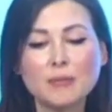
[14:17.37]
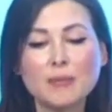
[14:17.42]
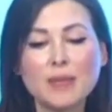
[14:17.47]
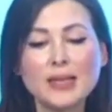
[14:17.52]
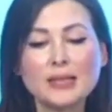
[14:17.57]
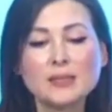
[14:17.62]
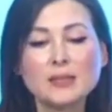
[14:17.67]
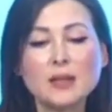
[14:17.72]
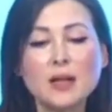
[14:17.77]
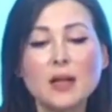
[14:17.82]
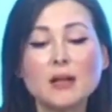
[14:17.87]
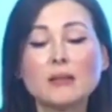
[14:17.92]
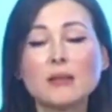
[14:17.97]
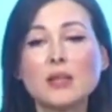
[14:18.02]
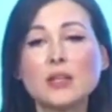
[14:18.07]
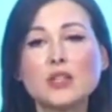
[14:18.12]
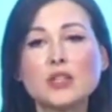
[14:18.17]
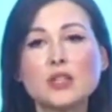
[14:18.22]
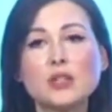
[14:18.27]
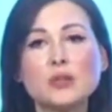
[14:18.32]
mental health
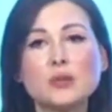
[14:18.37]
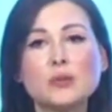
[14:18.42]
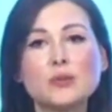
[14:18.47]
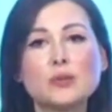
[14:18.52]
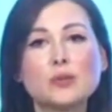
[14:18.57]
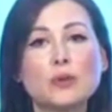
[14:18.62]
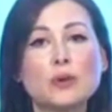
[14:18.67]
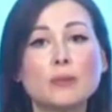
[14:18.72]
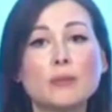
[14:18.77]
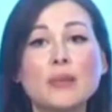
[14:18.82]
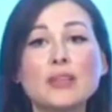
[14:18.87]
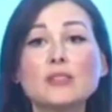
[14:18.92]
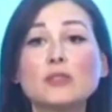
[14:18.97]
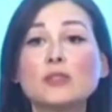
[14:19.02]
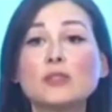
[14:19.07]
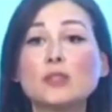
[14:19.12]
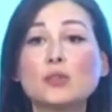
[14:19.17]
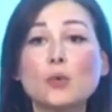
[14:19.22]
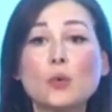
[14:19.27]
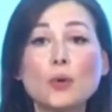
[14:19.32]
issues or
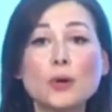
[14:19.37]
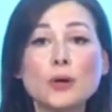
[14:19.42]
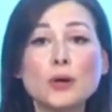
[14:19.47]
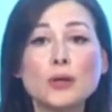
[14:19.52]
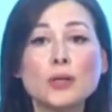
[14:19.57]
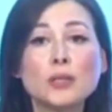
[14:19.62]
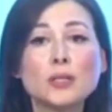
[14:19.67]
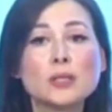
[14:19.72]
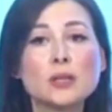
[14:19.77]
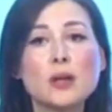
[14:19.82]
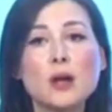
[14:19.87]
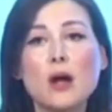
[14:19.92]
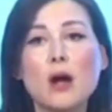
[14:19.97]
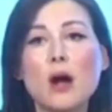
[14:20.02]
mental disorders